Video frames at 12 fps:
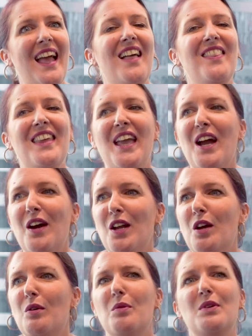And the
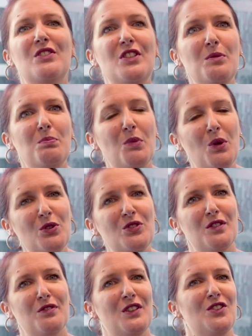area where we see most
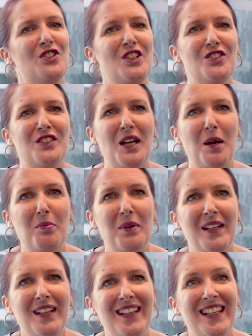differentiation
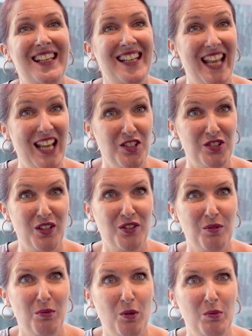happening in Asia at
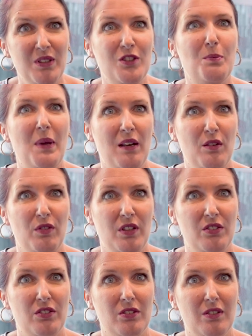the moment is
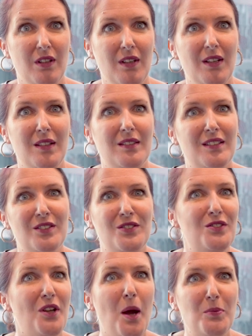benefits. There's
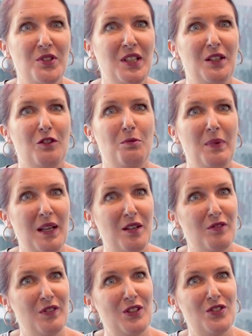this uptake of
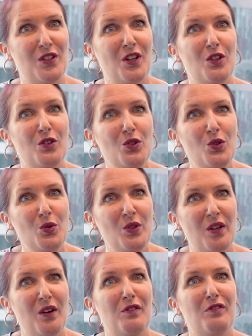benefits that are new,
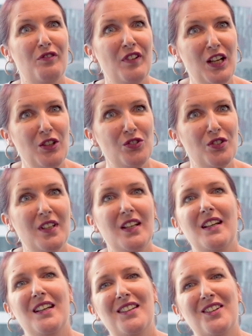that are fresh,
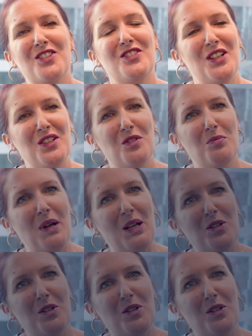that are setting the brand